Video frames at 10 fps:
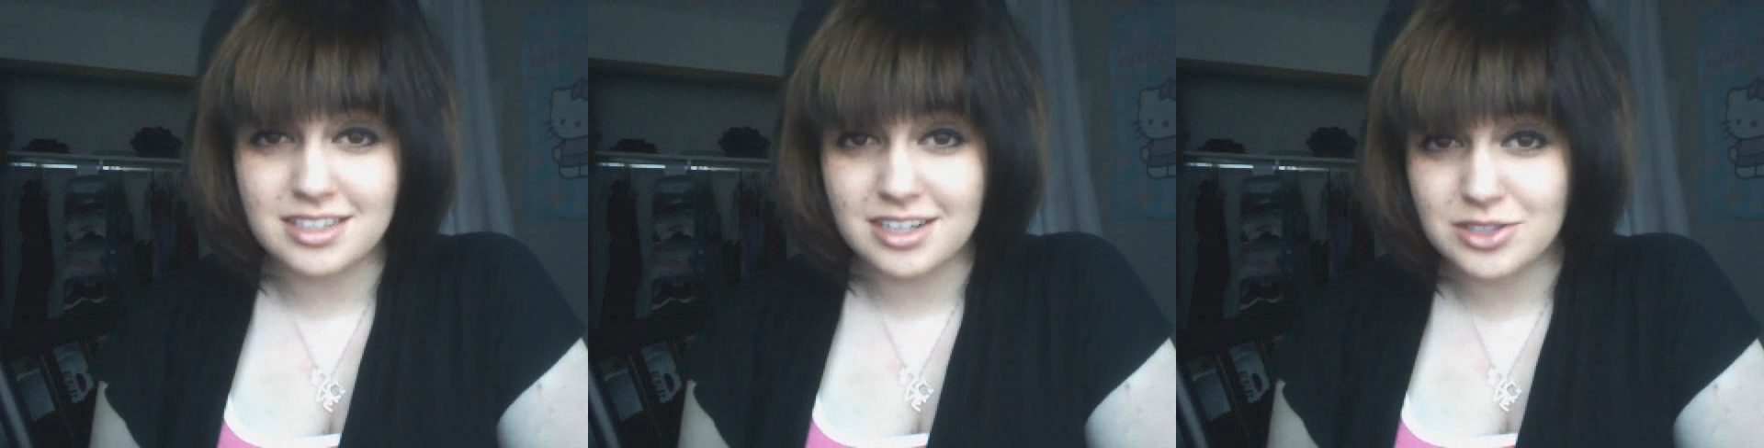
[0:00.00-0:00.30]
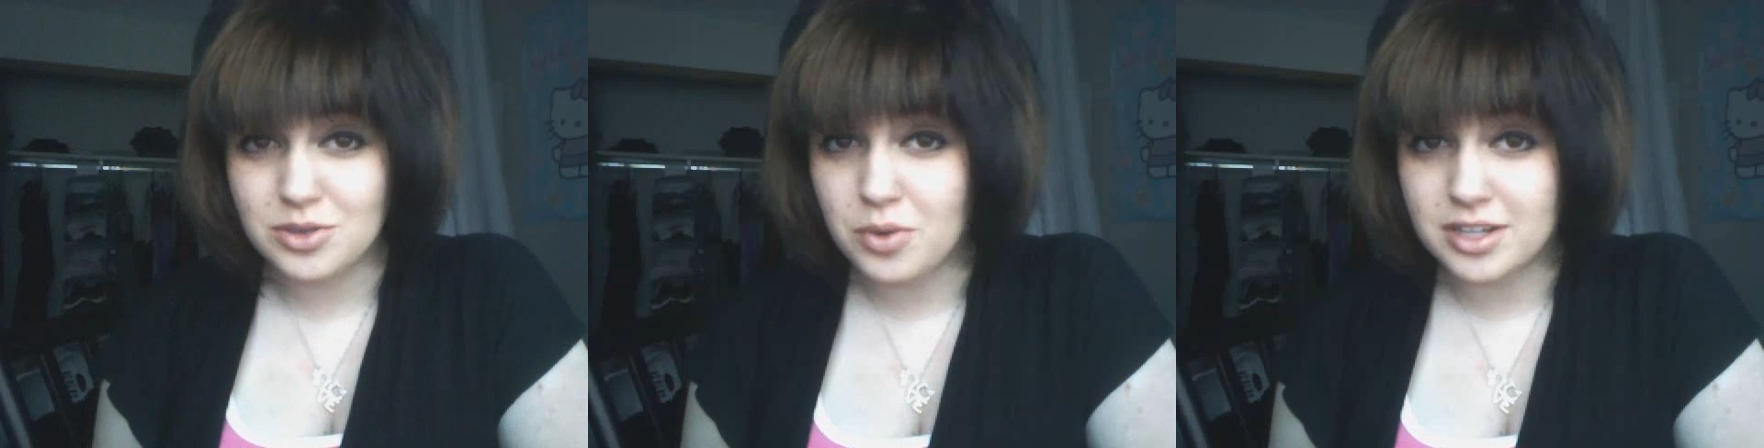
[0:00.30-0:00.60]
and
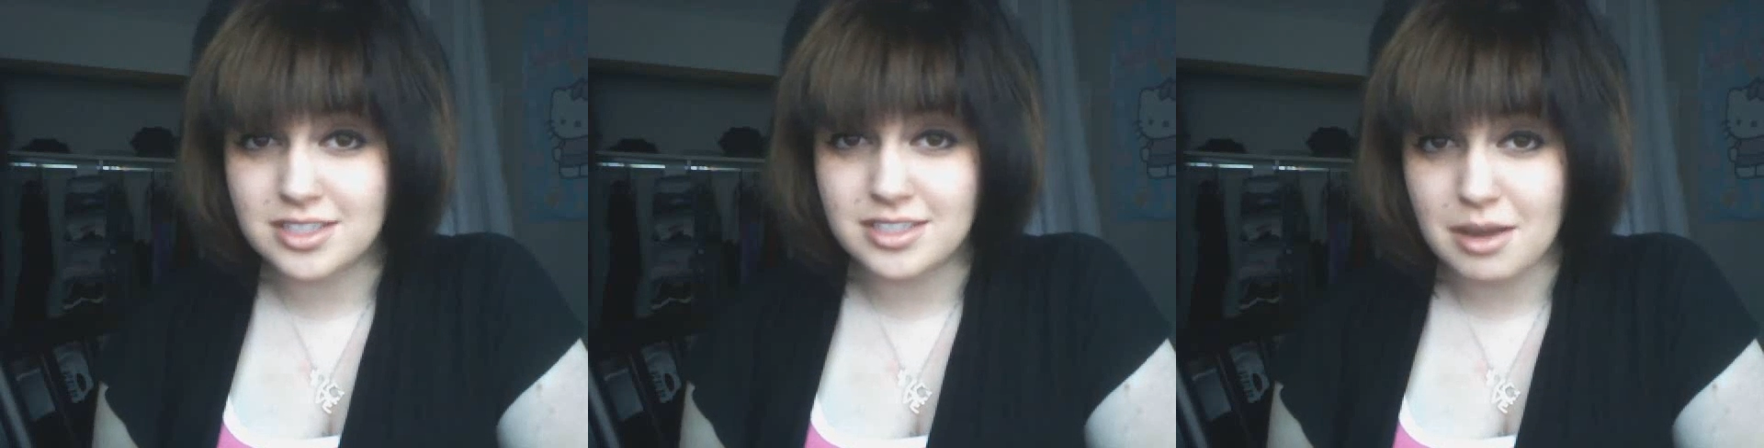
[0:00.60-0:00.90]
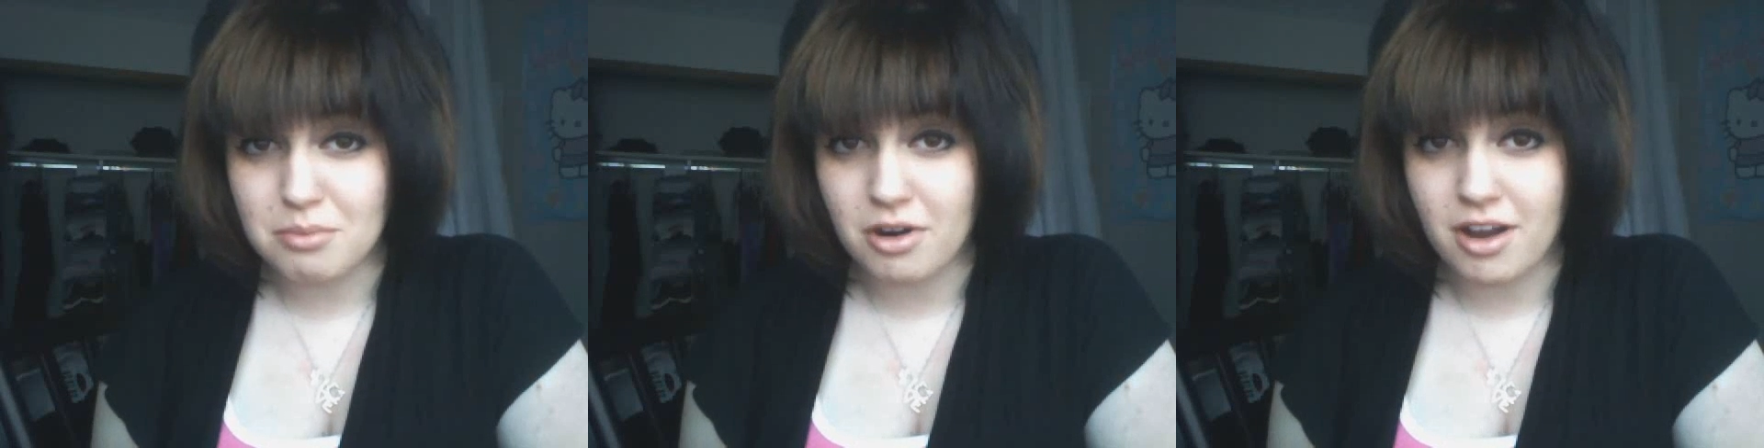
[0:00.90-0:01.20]
it's a
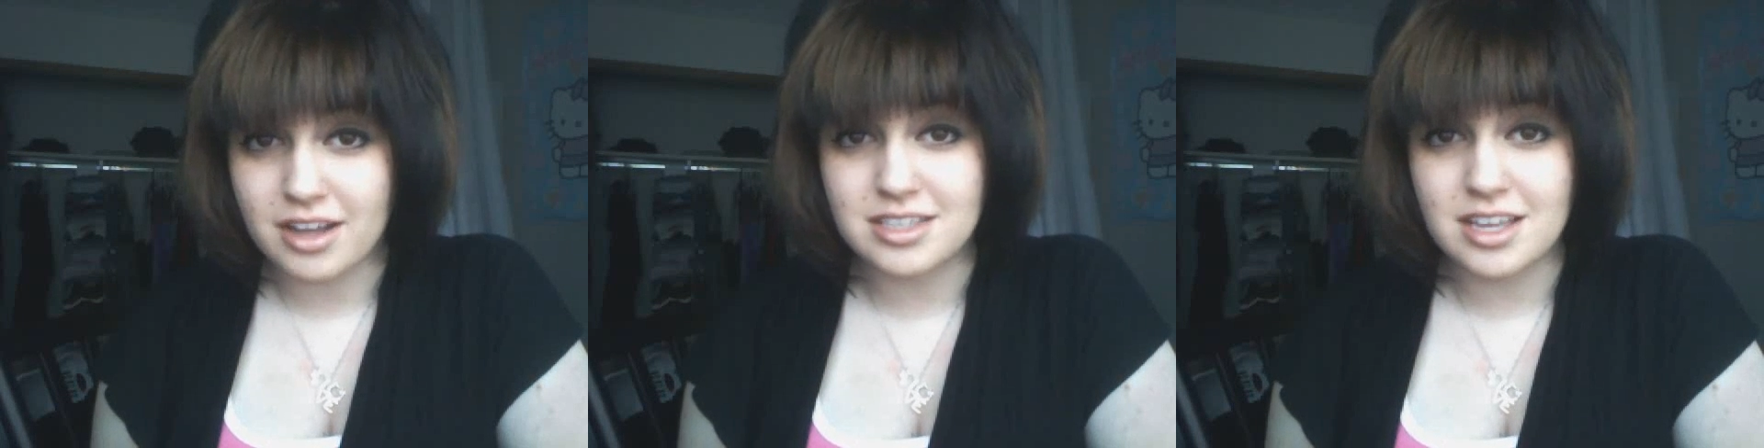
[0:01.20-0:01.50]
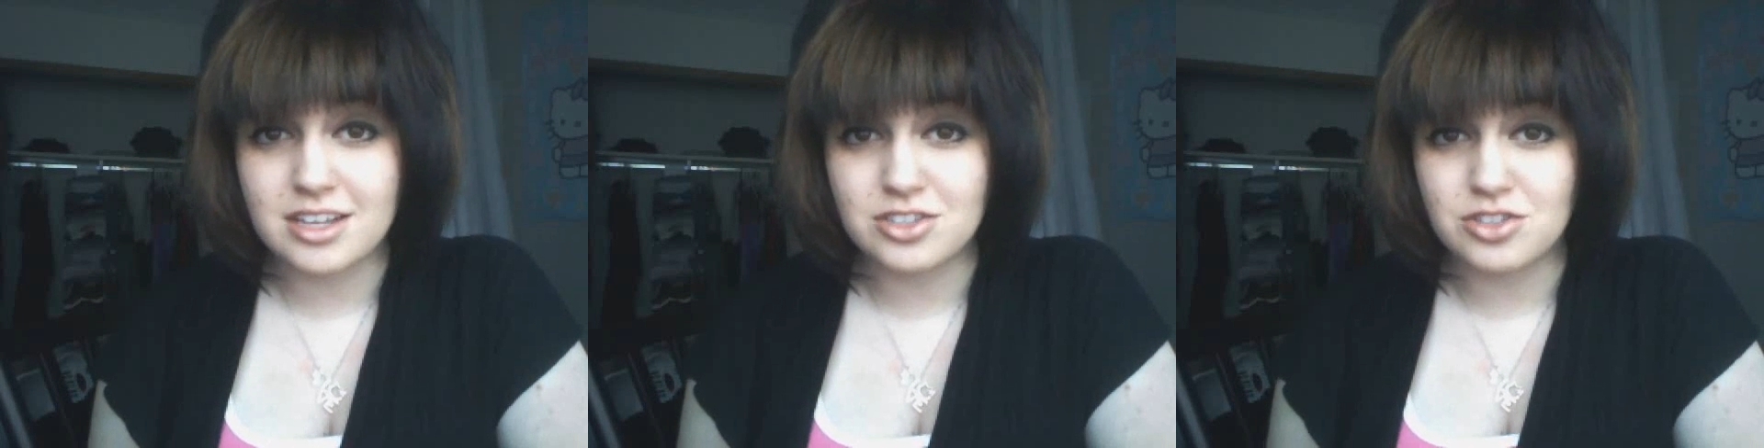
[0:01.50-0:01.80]
one-step
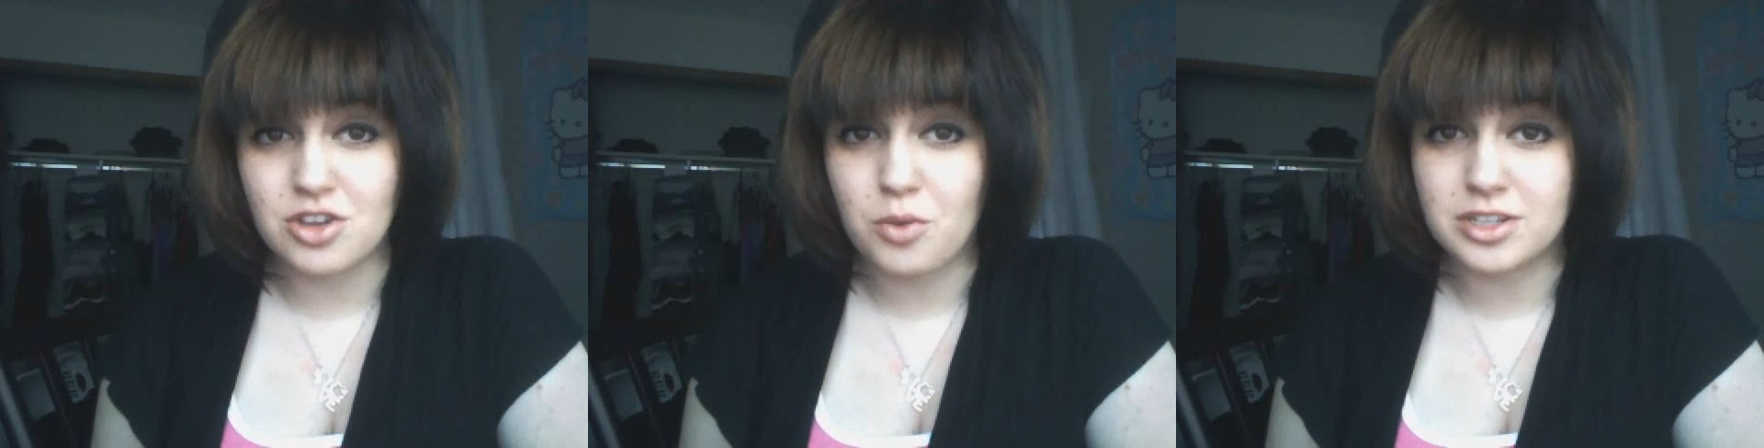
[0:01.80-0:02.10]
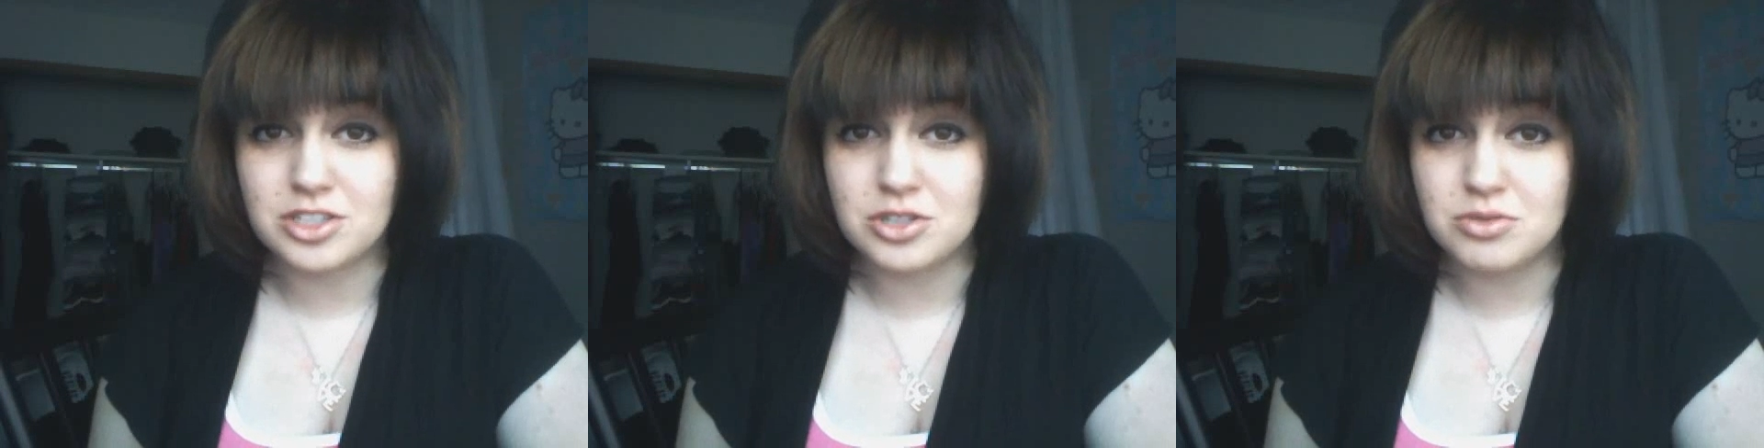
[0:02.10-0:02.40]
process, so
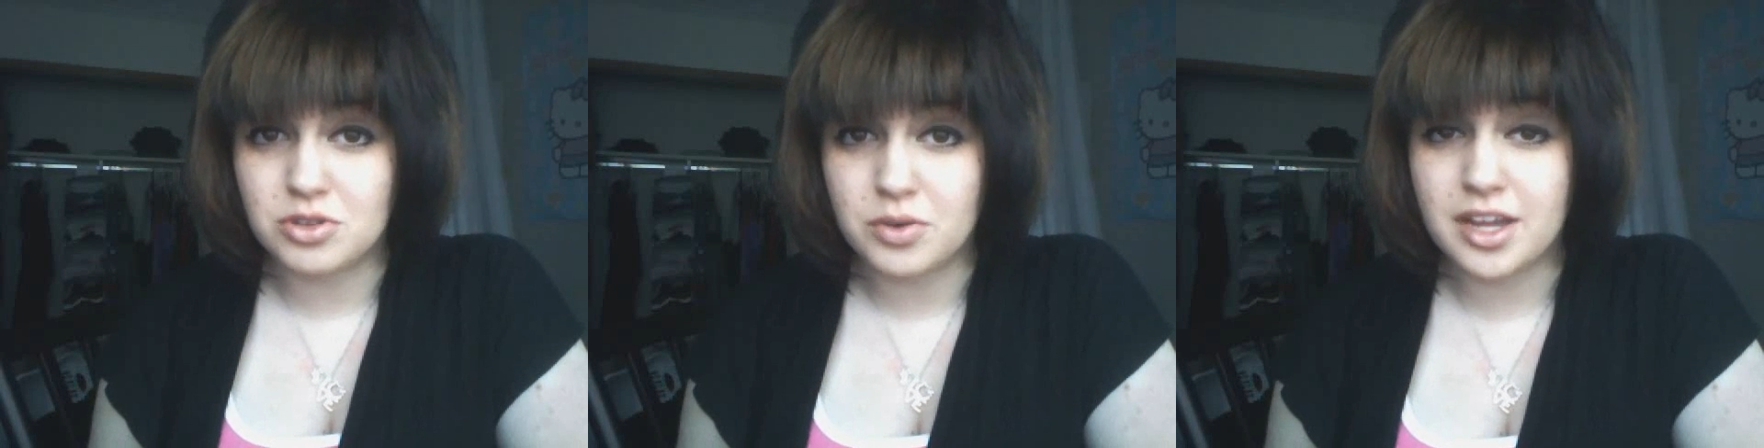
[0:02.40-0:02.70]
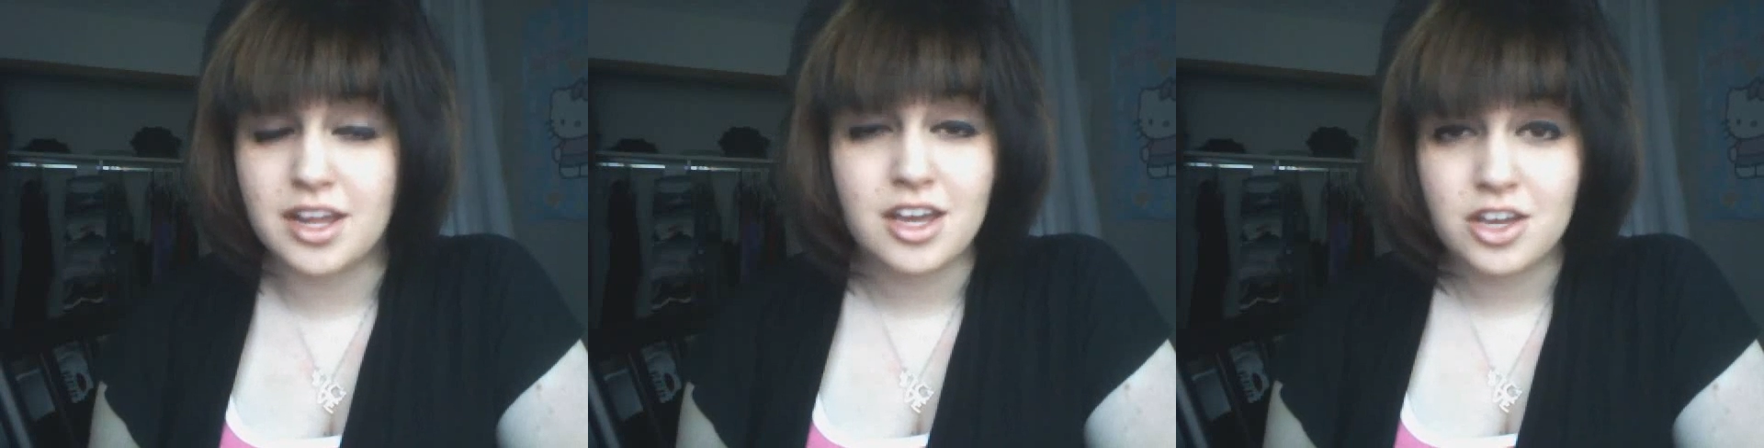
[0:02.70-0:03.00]
once you do it,